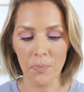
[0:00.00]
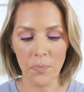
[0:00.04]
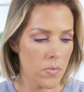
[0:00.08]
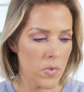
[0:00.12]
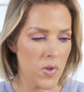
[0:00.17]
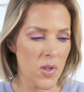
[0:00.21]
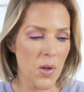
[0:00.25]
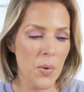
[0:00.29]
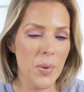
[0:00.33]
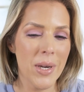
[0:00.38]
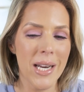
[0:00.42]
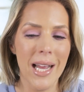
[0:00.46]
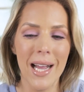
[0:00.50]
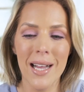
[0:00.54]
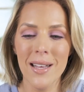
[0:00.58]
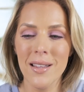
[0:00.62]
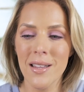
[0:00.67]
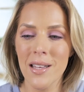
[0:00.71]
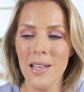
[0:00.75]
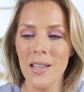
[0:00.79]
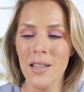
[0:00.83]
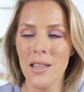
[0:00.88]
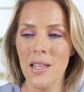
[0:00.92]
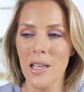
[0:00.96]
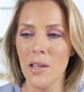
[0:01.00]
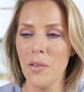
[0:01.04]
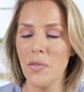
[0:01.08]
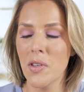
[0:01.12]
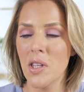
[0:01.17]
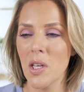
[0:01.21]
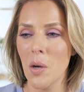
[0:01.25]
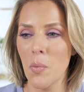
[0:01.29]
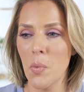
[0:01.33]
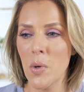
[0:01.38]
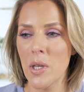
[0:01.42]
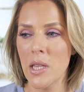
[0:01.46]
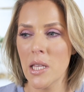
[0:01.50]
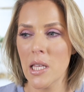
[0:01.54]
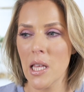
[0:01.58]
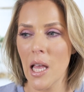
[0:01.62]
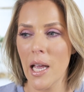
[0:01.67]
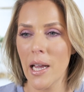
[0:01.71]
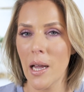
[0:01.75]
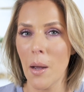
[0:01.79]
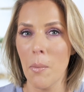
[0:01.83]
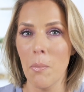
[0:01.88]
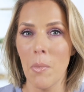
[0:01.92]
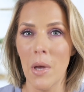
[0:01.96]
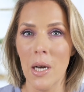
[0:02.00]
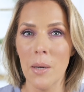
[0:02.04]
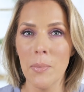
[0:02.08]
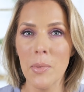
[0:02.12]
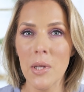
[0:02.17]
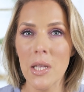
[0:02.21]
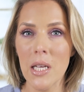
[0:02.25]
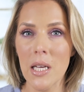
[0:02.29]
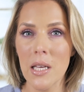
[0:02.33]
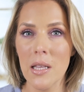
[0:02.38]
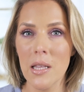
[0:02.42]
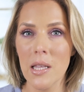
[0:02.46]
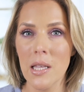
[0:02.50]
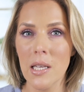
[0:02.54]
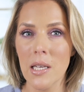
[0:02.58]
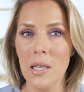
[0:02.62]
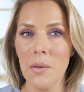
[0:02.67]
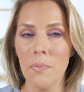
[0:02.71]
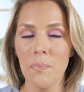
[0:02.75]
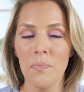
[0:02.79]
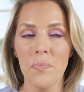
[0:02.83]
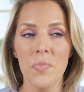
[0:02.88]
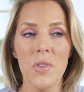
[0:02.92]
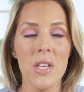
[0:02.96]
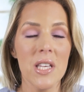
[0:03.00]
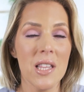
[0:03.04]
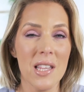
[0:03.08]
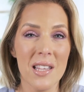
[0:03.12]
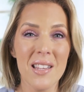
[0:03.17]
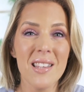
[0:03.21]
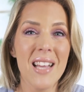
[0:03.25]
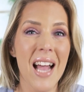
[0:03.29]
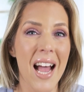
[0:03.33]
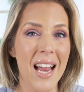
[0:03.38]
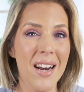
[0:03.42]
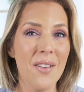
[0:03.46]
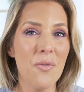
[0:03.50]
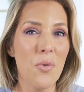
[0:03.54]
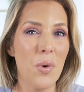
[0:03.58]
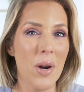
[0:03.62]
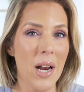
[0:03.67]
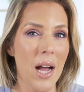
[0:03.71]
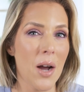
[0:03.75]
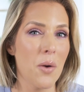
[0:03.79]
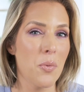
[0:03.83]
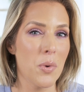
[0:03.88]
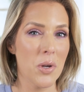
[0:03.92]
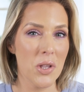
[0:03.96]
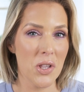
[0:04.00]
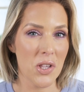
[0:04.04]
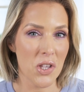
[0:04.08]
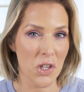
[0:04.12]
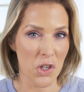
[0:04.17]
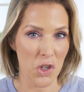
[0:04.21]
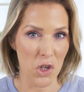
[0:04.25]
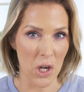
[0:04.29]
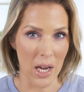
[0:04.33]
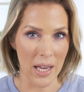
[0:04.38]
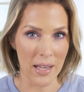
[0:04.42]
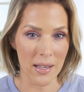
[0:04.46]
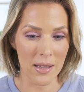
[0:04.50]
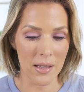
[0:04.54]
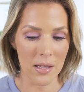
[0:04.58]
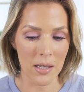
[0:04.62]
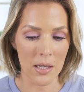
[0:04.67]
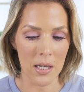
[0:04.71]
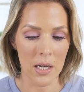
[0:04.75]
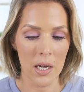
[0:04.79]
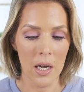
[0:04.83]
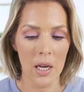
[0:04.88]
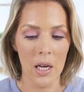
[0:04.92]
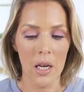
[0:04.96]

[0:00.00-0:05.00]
So in essence, if someone's like a minimalist, this is kind of what I would suggest.